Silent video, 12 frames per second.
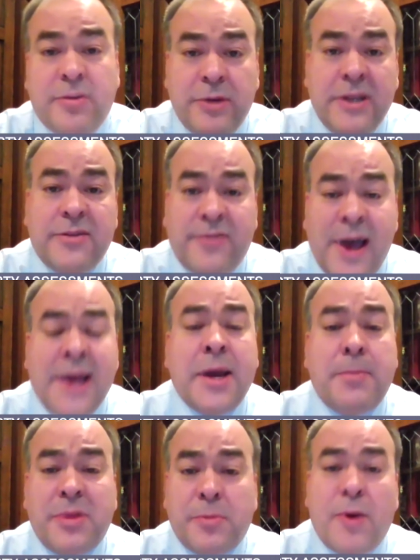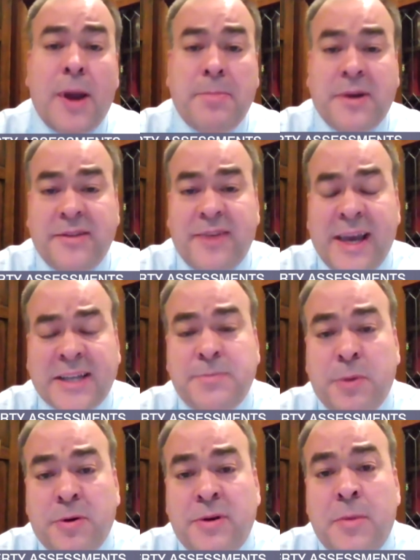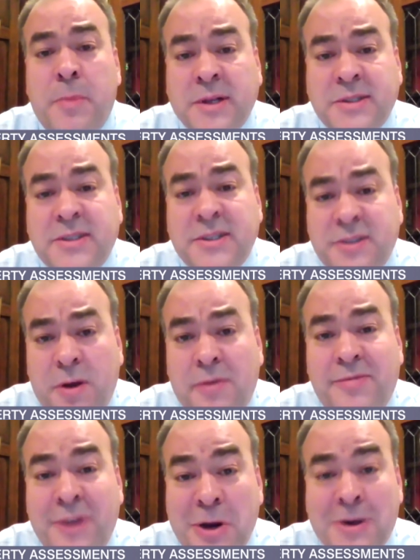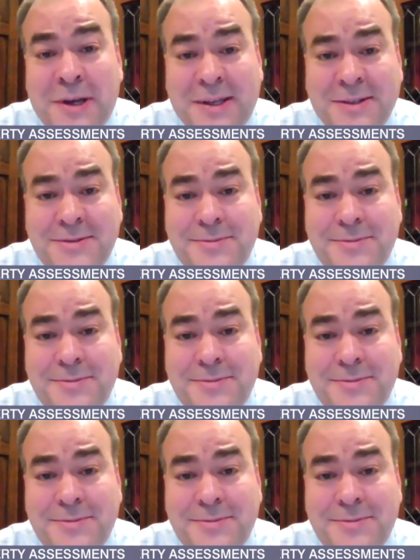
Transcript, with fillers: So we divide up the property tax burden amongst us all fairly.